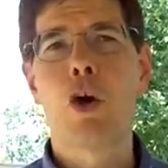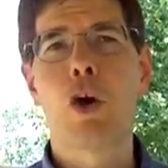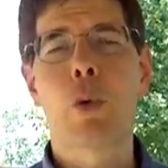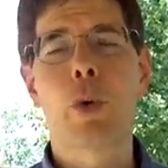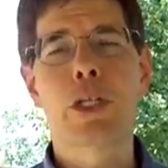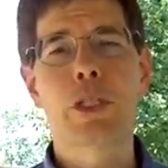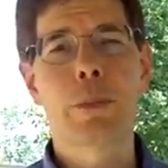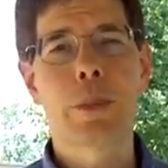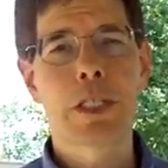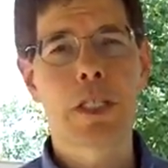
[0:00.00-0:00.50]
or
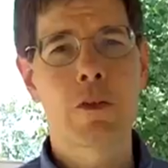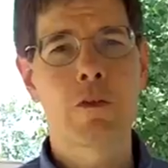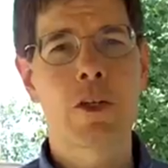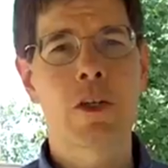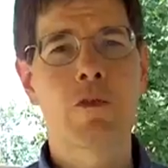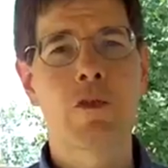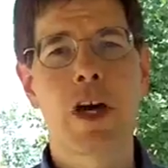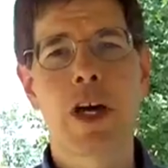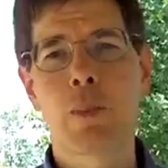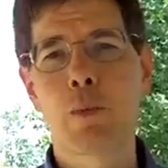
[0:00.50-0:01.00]
what
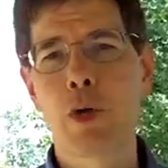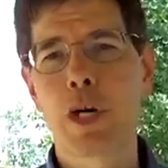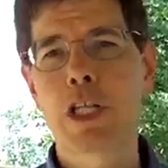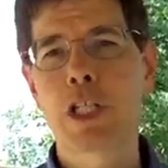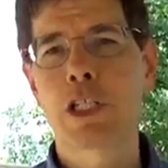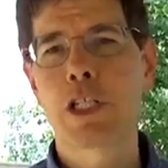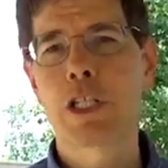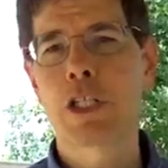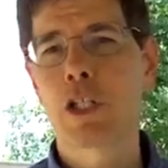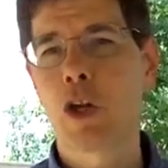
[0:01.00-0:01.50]
specific
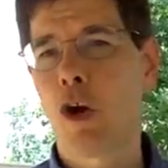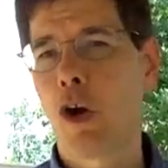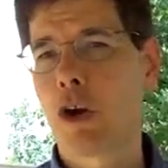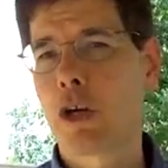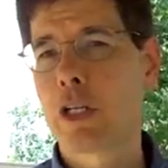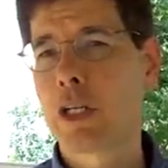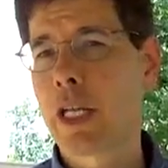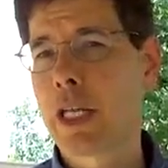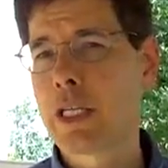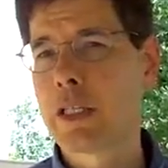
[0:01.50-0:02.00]
vibrations
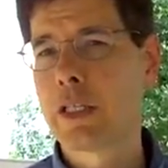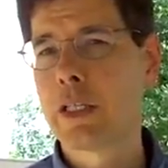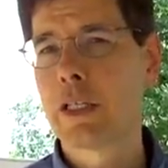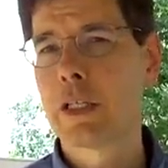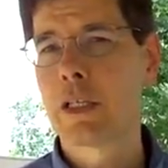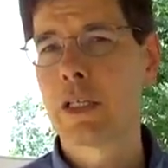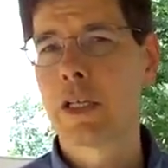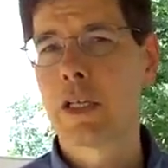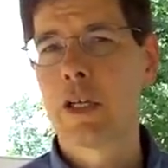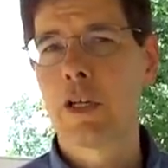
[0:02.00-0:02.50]
are needed
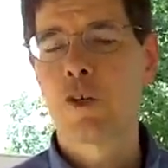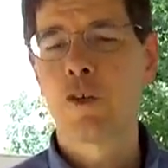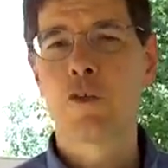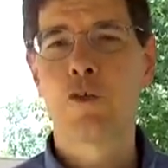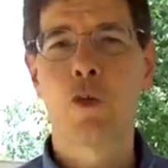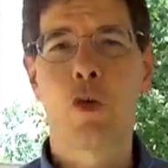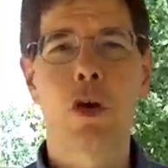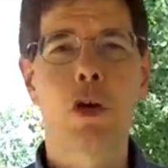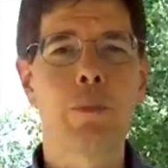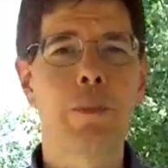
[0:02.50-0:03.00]

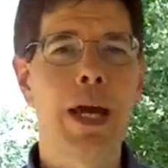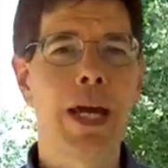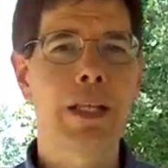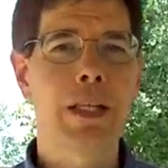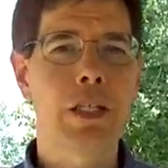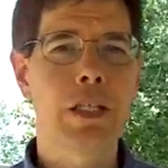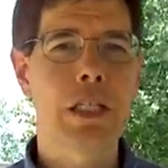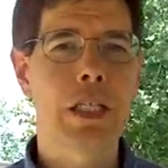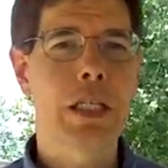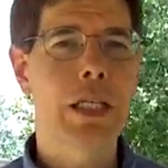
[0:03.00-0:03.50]
for
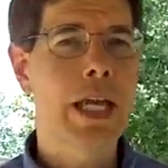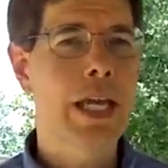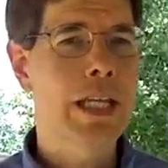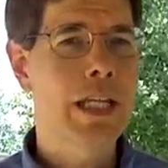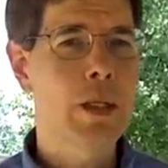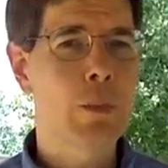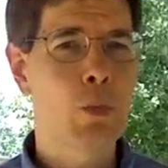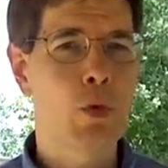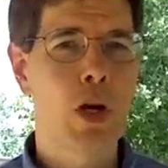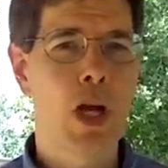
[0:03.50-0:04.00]
balancing
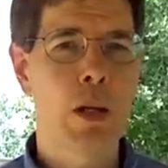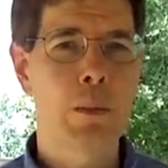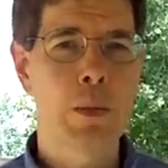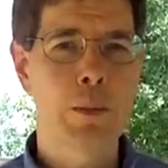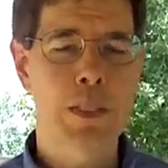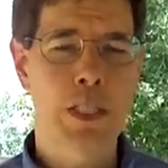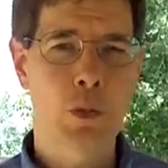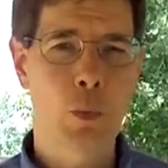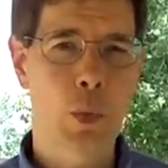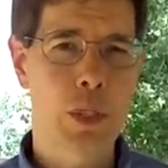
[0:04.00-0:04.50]
any
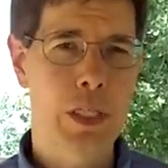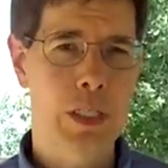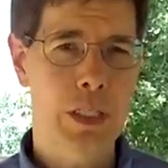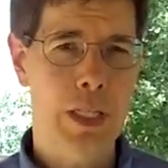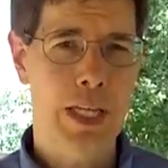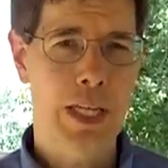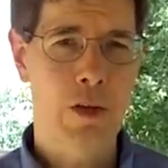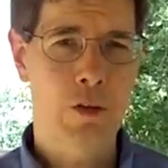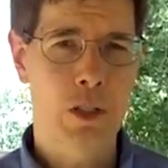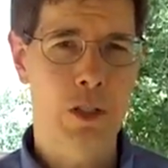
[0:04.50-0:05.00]
problems that we
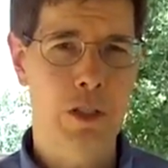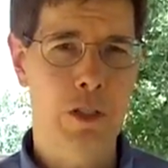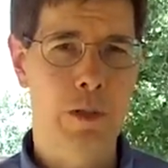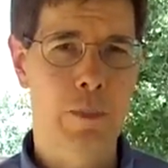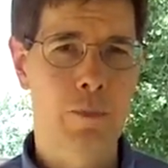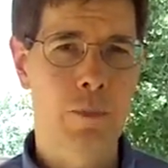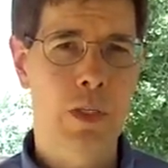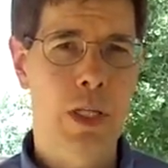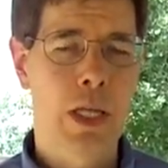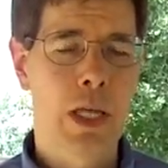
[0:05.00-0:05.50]
encounter.
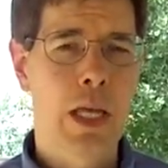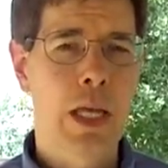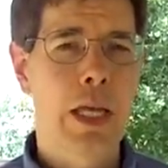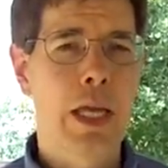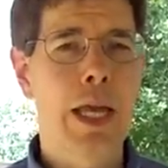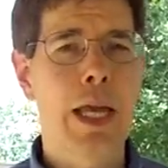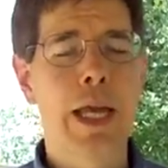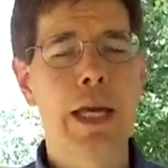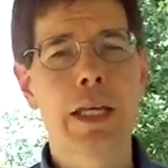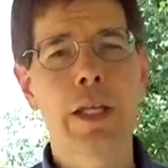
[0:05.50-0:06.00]

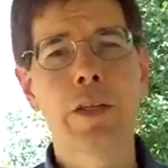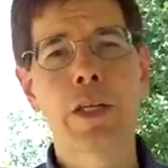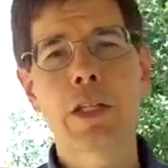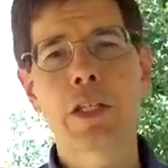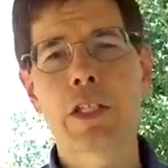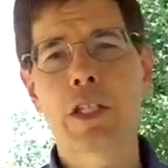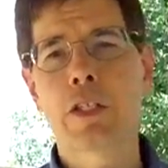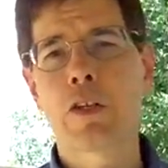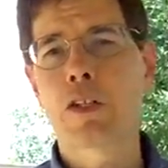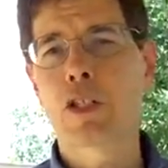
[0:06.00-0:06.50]
And I think
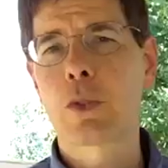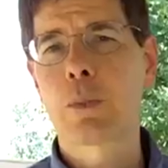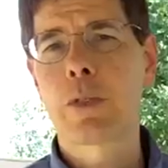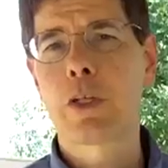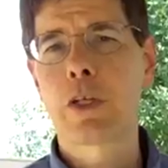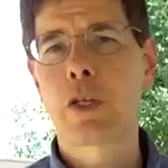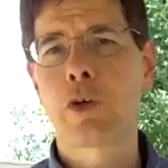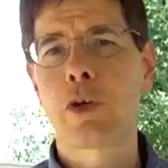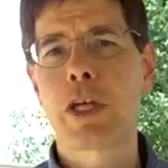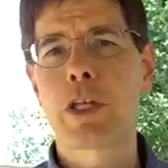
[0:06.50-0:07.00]
this can also
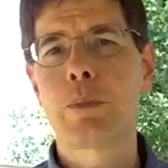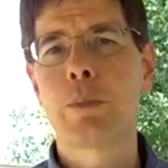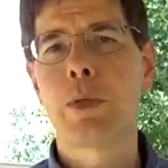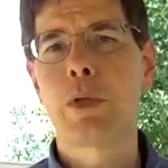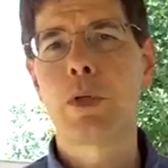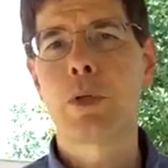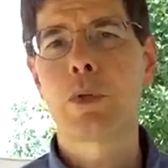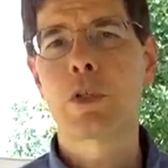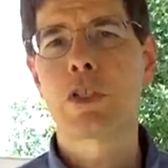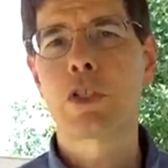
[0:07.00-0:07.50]
be a great
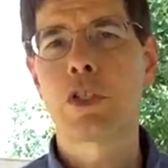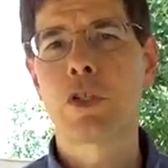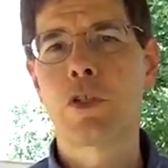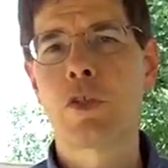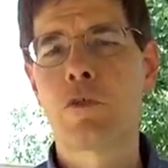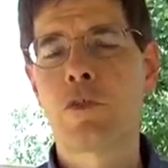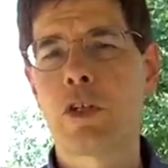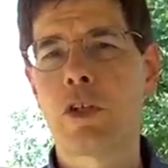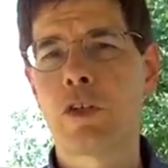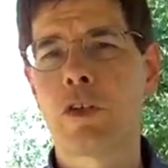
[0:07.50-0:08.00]
boon to
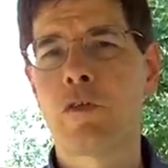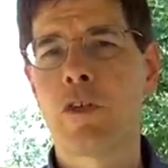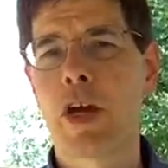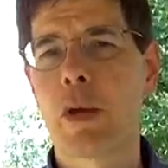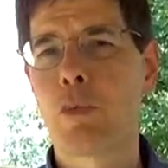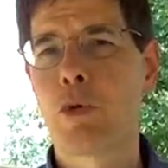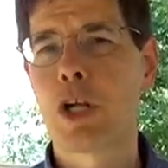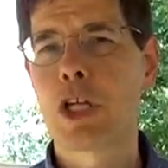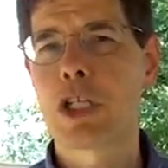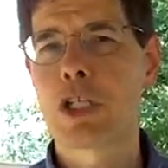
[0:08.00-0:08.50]
the field of
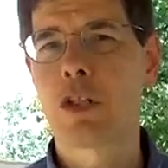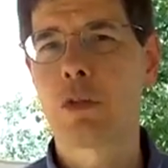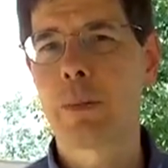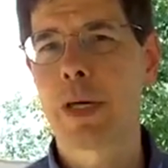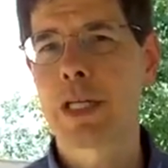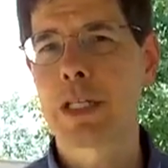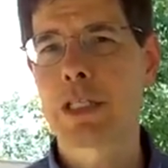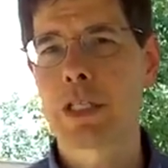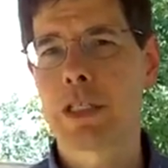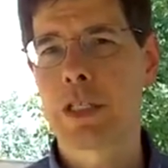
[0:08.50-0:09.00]
vibrational
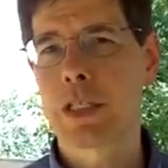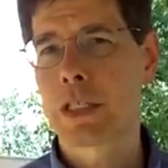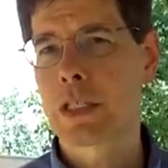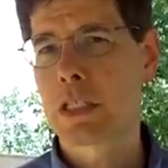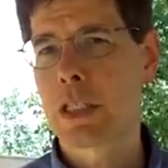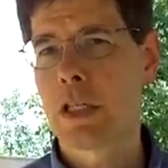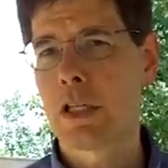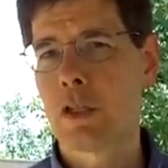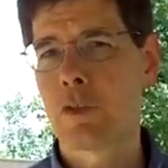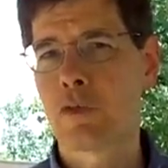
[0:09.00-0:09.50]
medicine
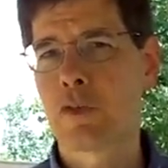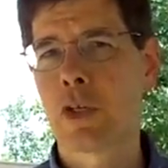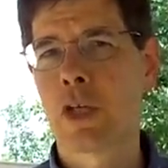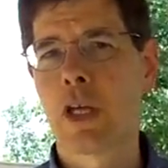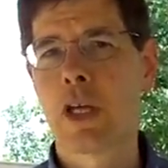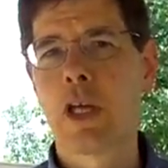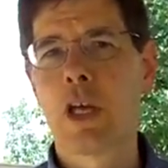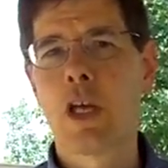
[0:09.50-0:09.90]
itself,